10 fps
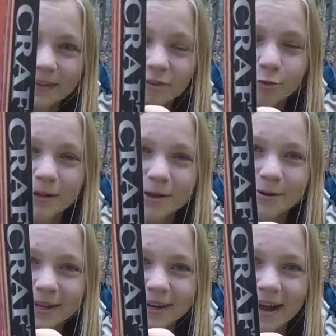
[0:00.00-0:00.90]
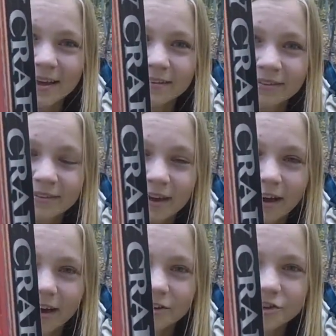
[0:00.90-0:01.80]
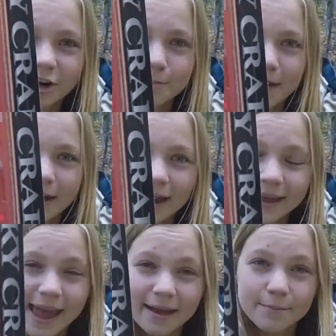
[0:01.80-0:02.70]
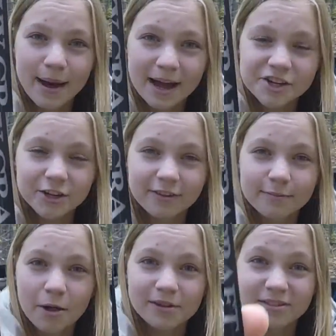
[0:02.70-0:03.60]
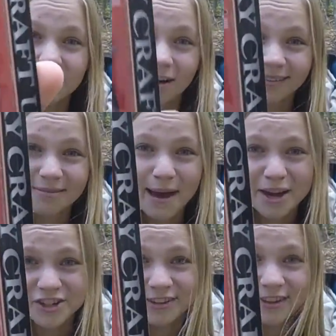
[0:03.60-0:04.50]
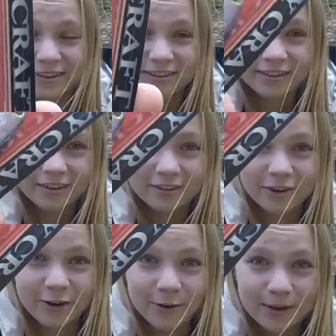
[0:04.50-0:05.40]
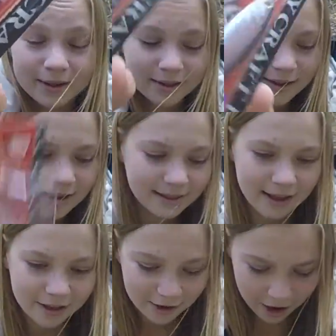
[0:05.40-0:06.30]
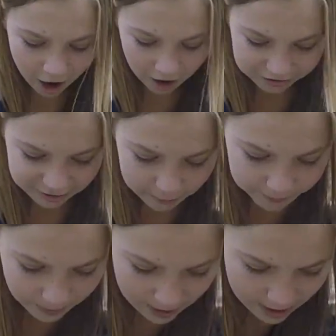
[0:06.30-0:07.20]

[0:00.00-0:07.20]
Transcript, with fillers: It's a really, really nice uh, jerk bait. I can't imagine Smalley's not smashing this, so awesome.